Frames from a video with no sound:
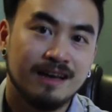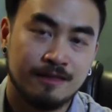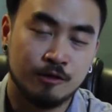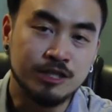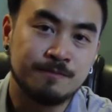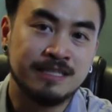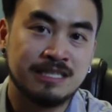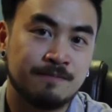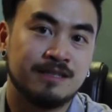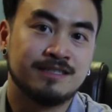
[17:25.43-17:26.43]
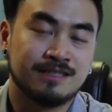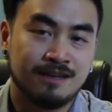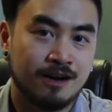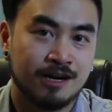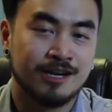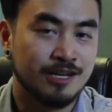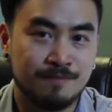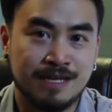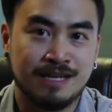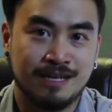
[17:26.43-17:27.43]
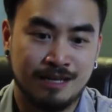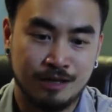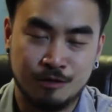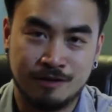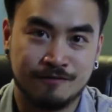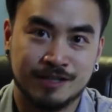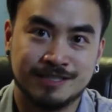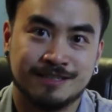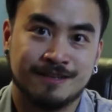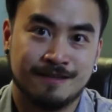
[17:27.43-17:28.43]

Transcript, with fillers: those principles are gonna be universal.